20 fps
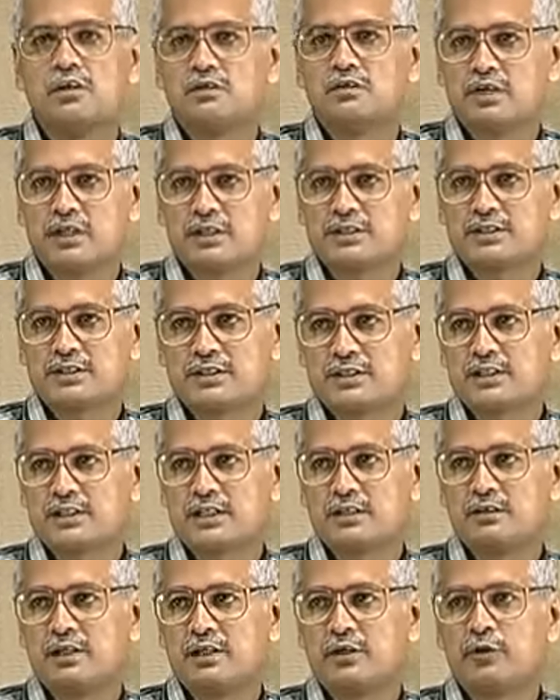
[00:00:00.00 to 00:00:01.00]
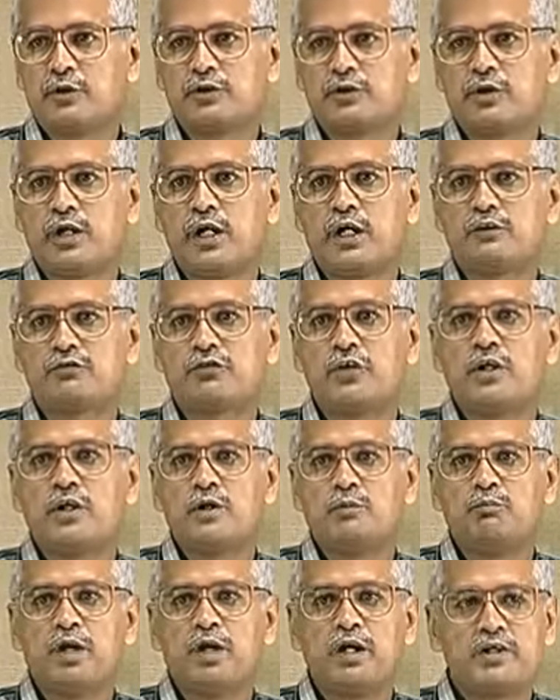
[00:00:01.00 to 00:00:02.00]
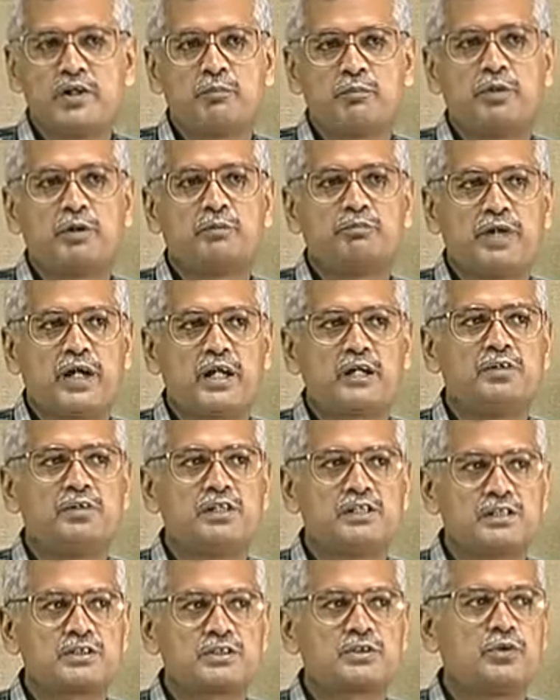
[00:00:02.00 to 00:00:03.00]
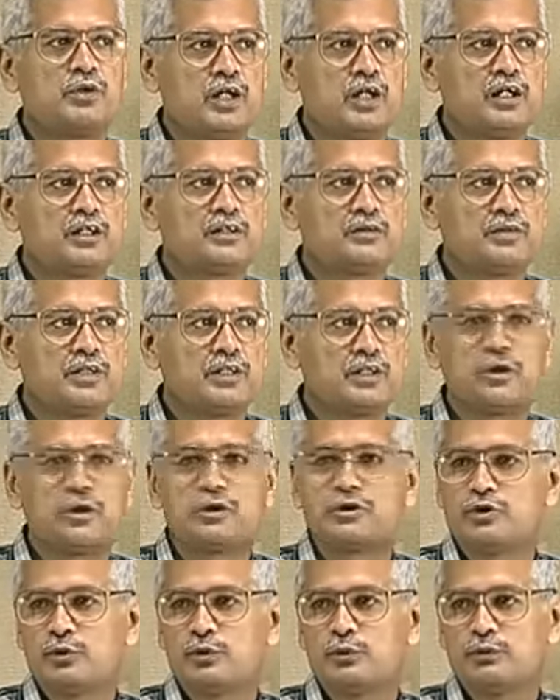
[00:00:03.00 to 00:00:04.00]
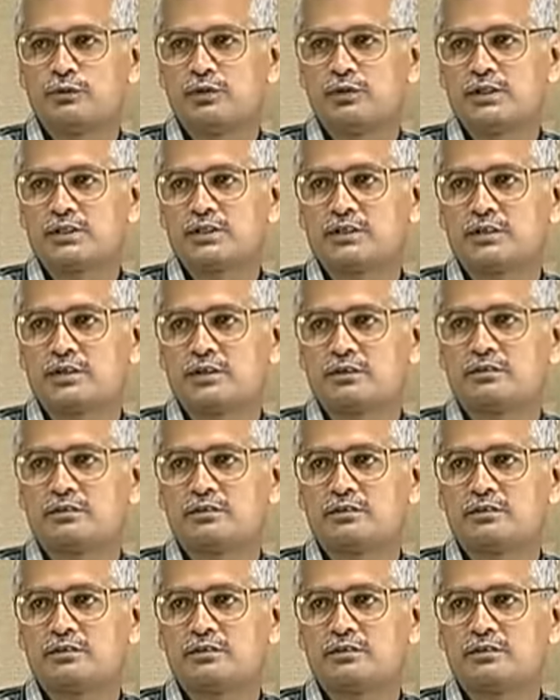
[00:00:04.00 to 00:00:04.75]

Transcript: that's certainly going to have multiple parameters to ultimately control, isn't it?